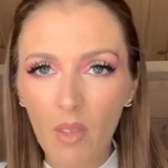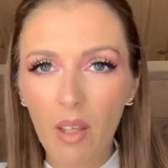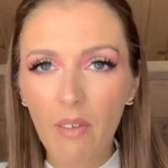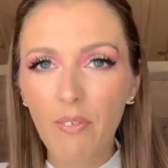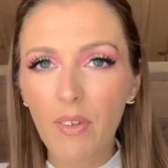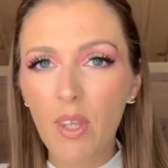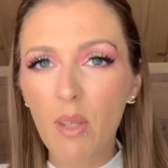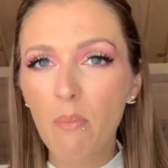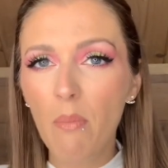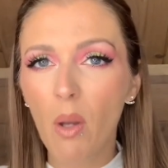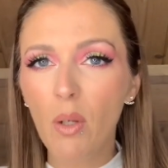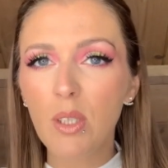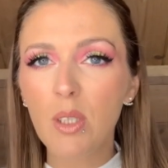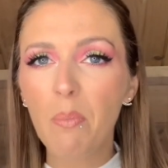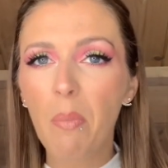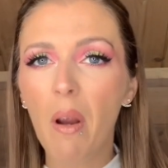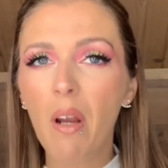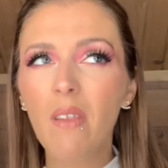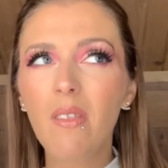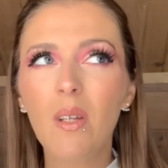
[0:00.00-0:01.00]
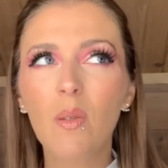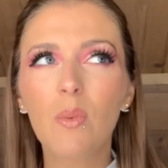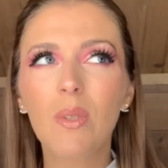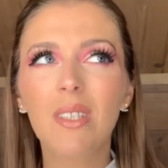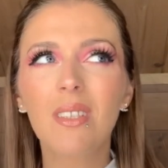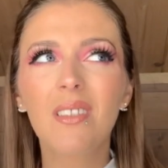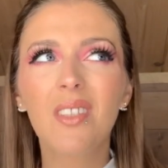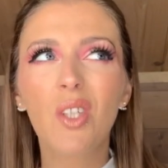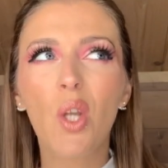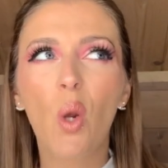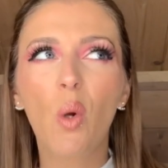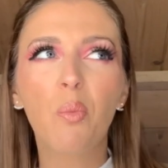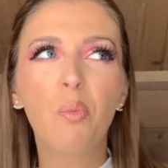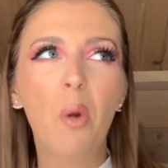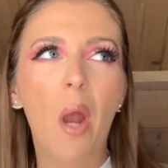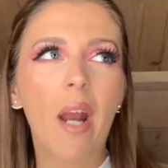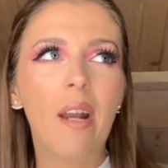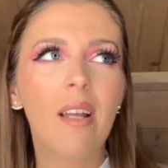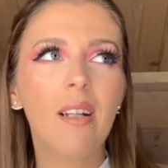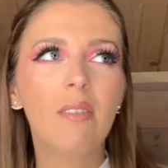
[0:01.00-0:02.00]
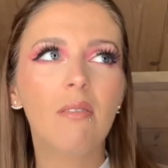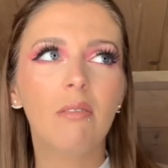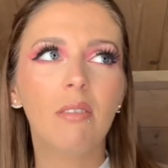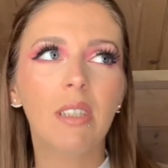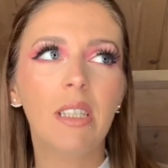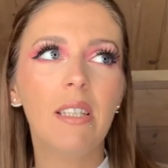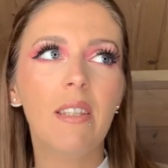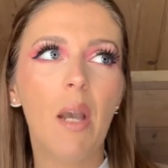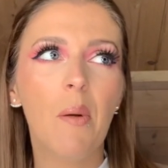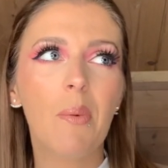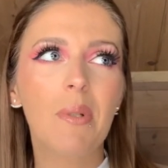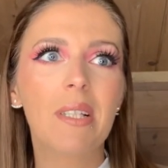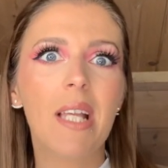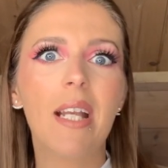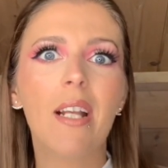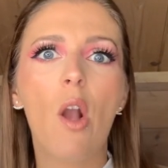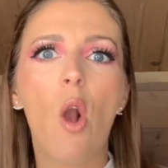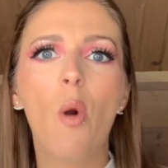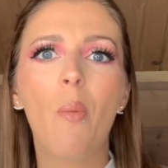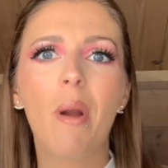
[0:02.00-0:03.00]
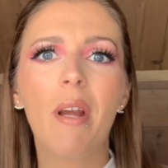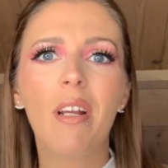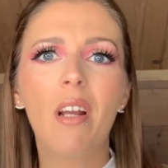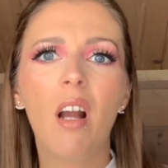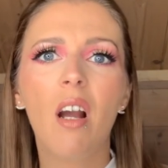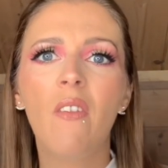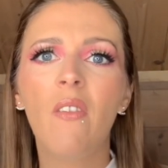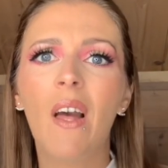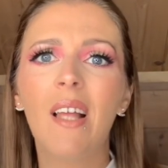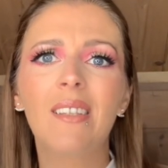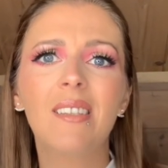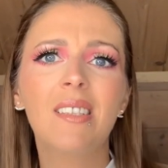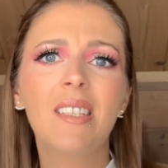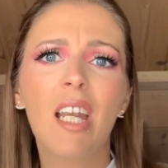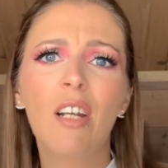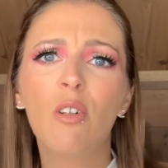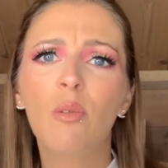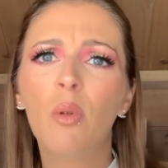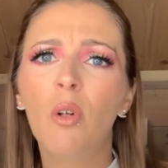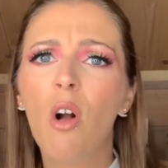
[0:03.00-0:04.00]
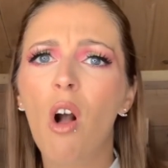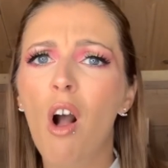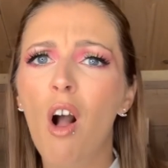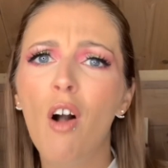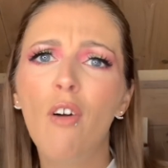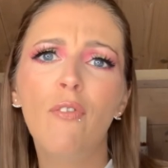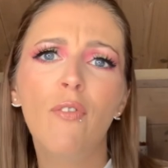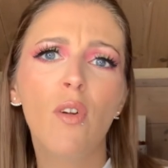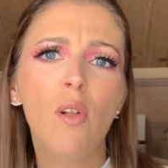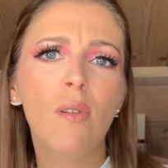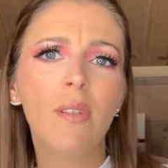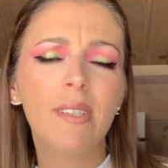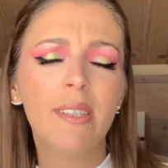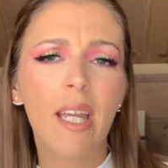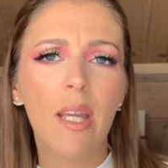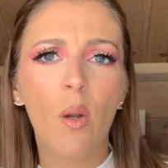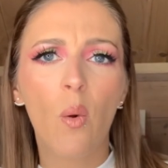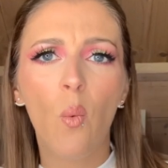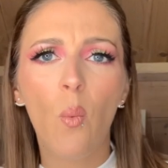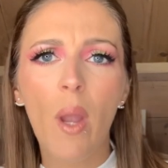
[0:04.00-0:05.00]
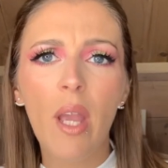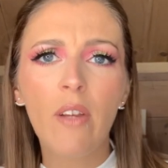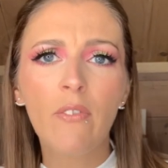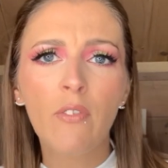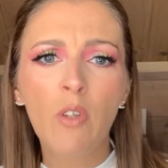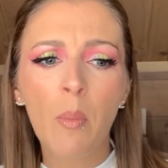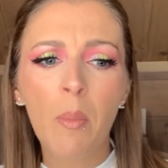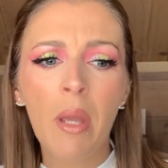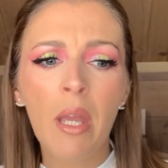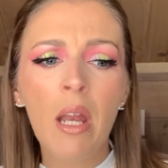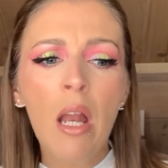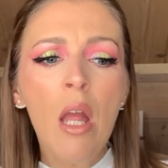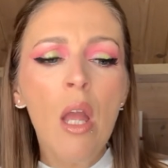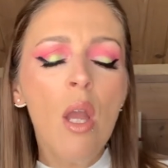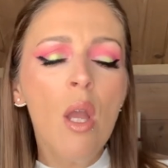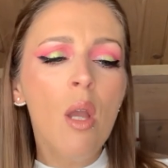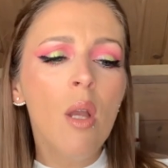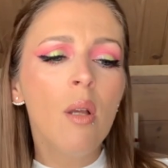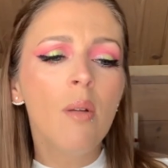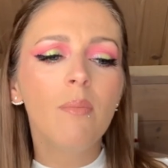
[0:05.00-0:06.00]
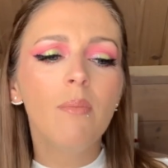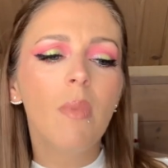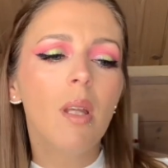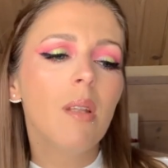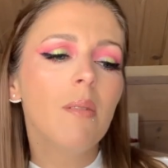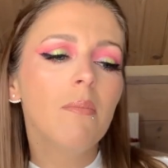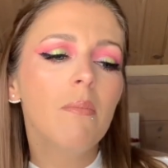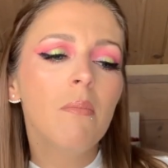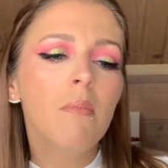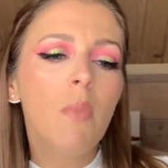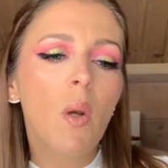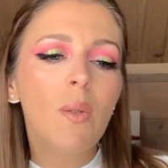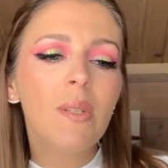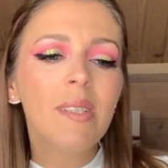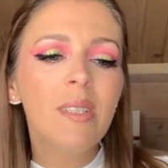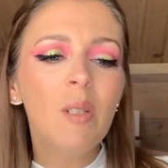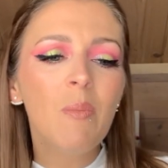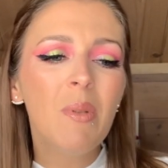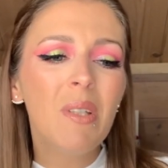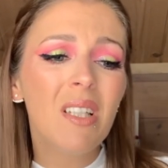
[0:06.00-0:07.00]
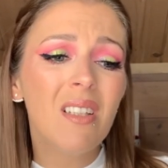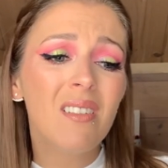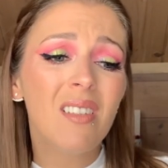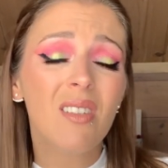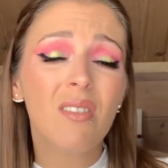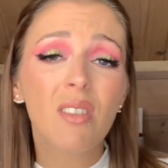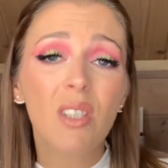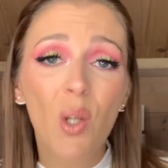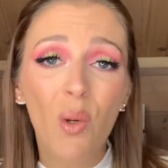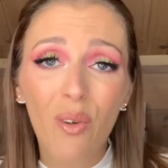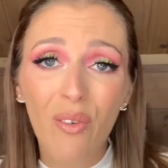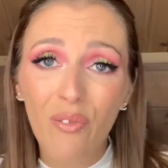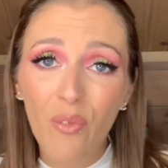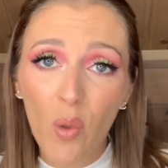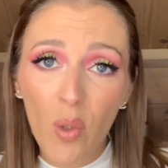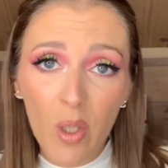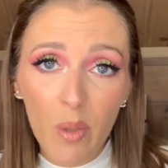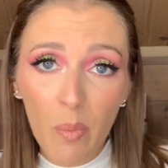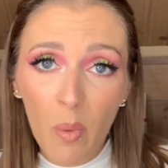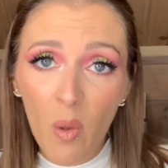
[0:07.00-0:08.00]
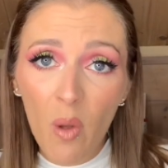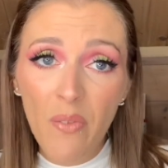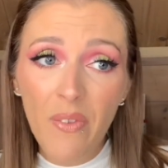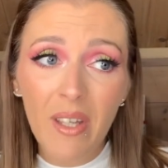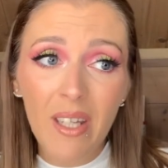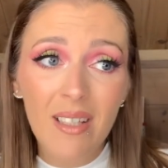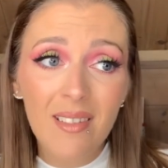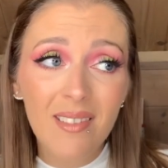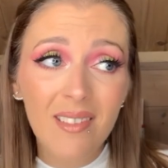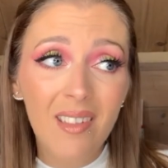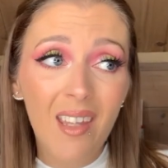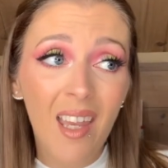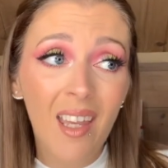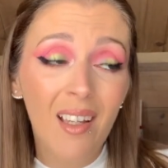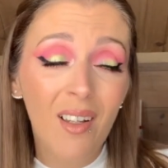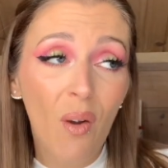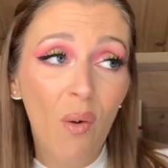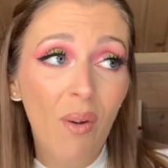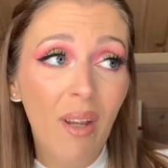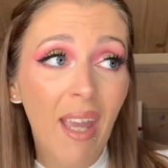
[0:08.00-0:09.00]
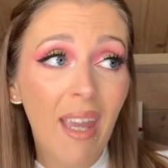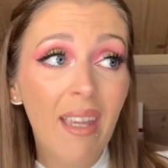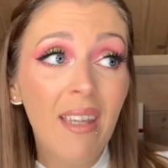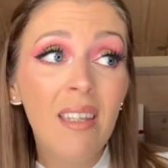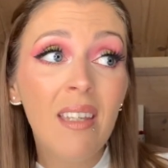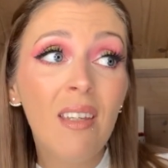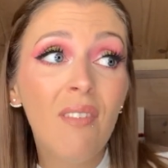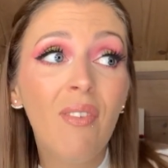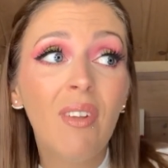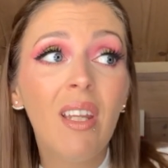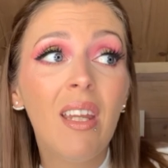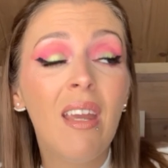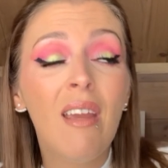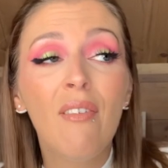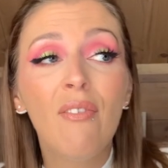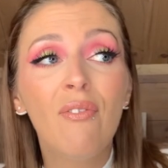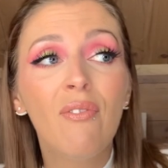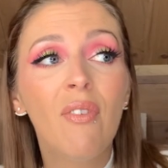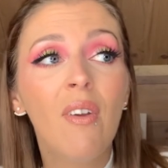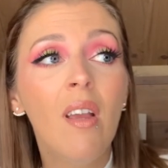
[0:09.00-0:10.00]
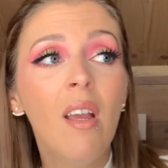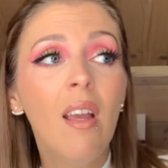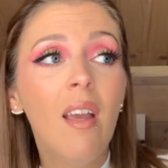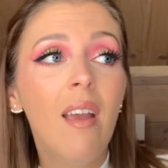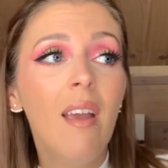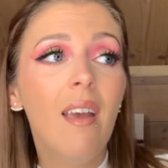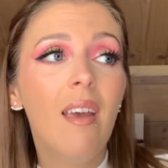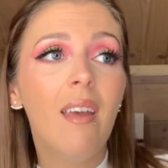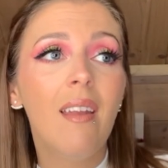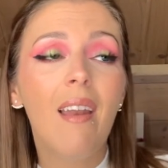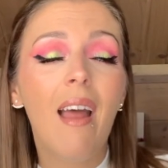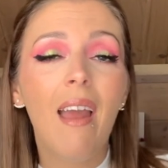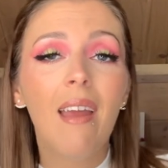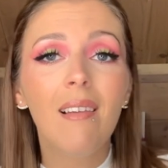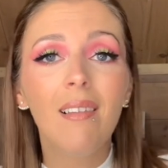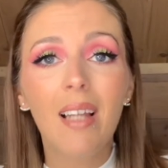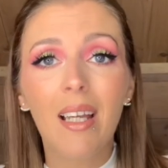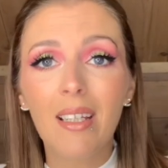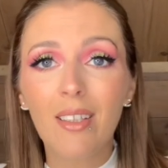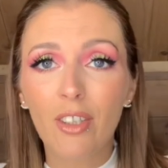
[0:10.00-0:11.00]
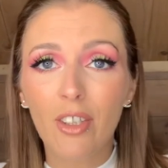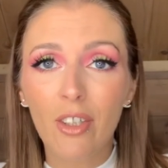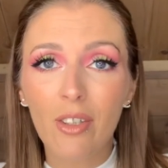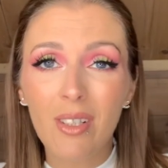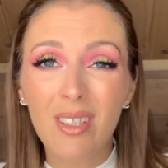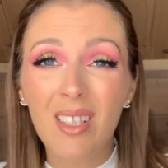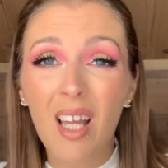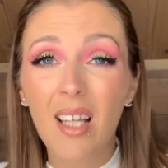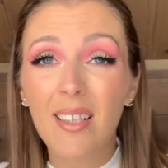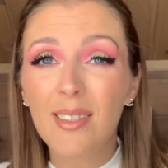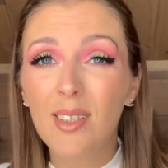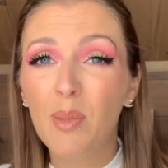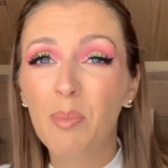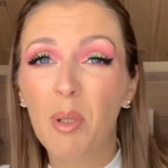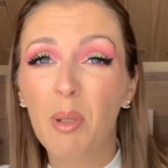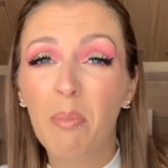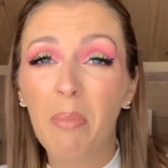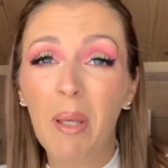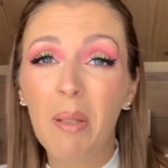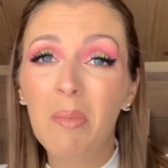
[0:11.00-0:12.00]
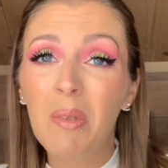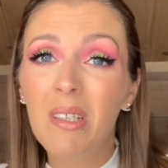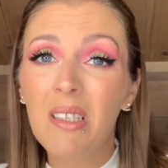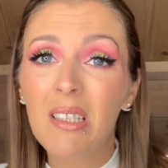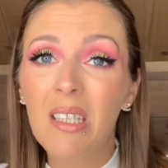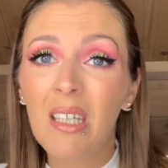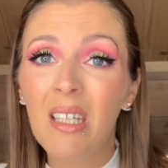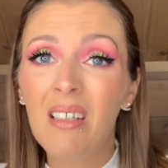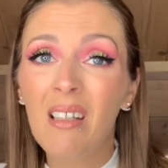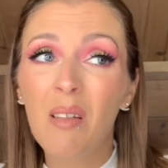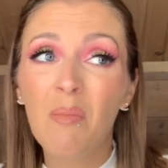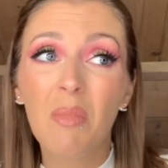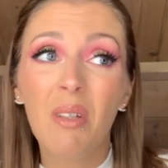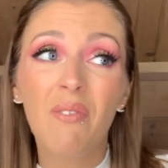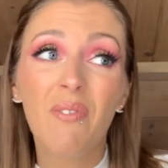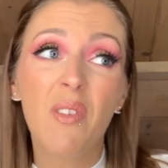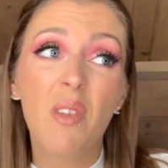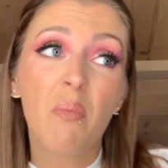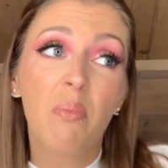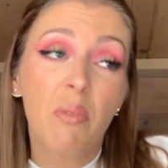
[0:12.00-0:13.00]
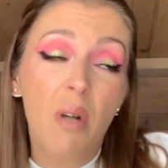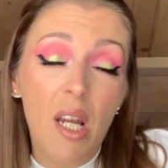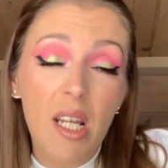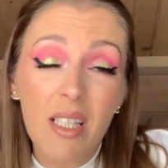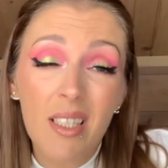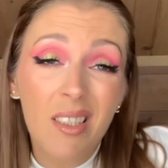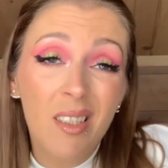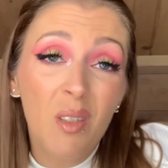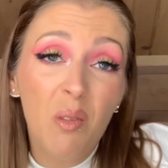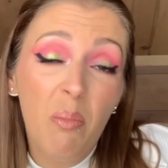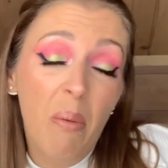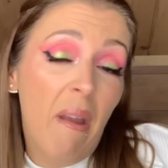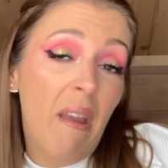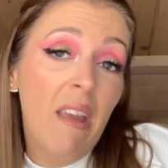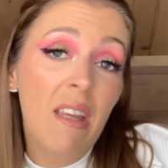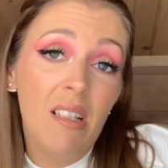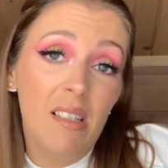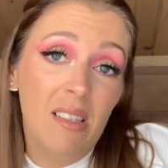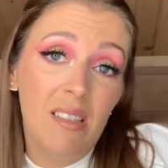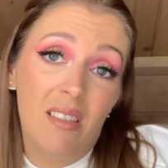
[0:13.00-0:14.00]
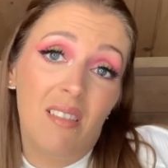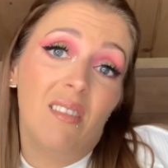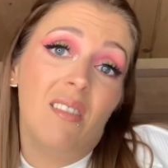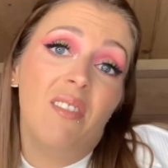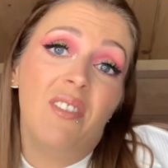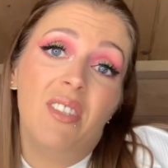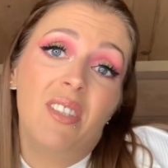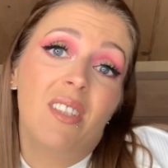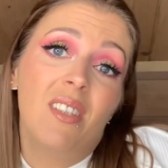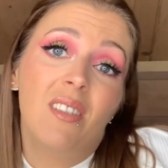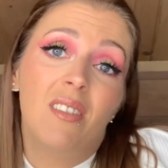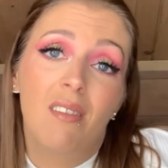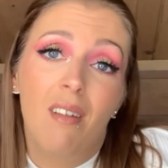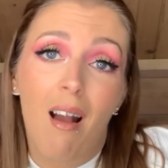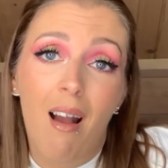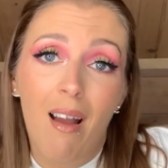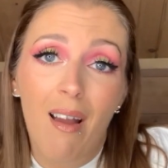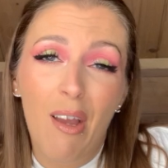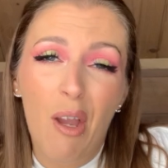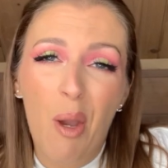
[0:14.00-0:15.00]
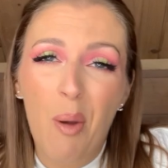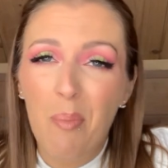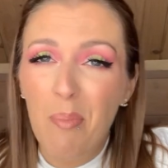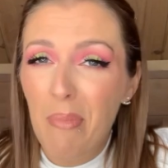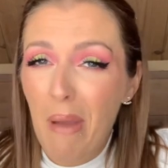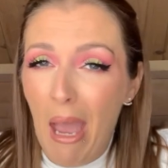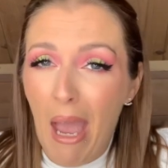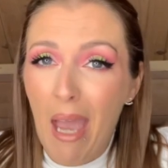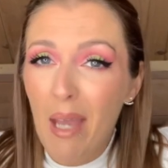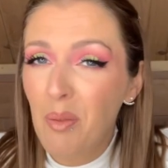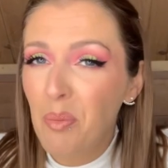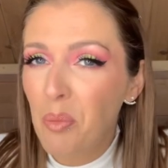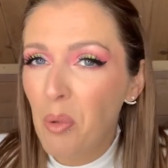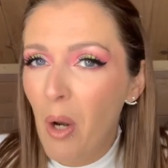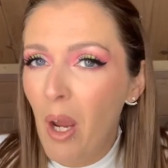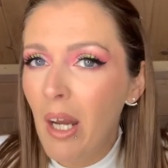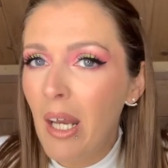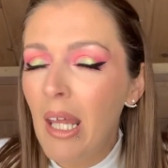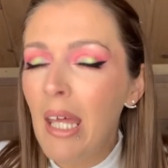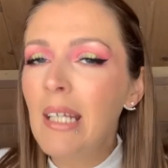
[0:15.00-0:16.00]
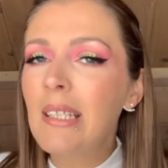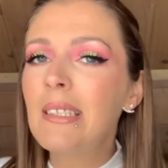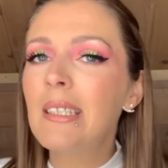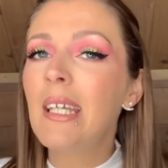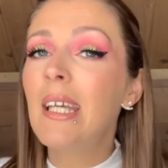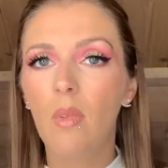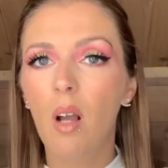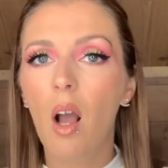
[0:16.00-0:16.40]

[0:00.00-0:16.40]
For the most part, there was no product really that was like, oh my God, that's terrible, awful, stay away from it mostly because they're so affordable that it's like, okay, even if an eyeliner is not super pigmented, I mean, for the price you pay, still, this is not a bad product.